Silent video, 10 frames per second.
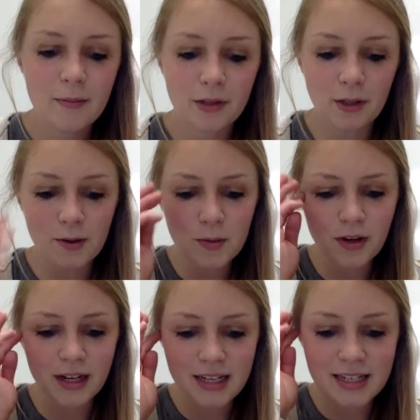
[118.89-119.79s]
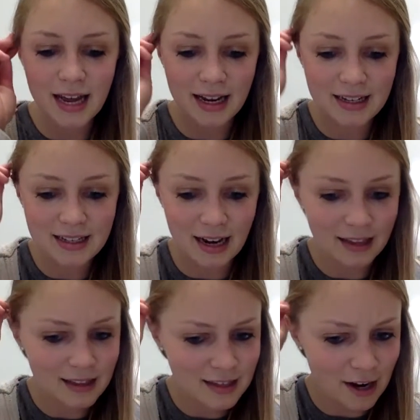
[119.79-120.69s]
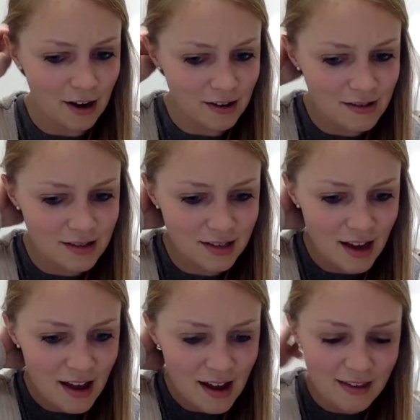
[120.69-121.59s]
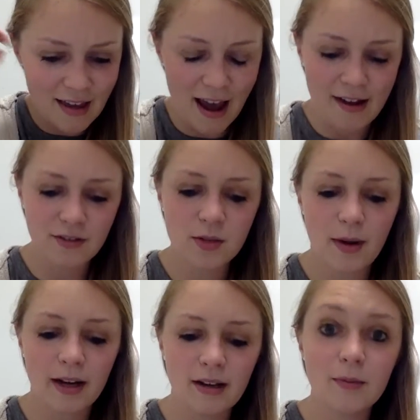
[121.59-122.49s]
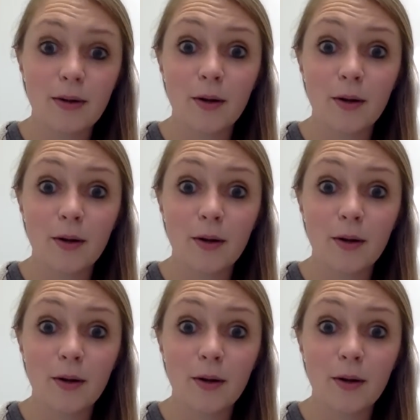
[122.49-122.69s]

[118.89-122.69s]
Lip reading: But those were his eggs, not the skunk's, and the half-smile had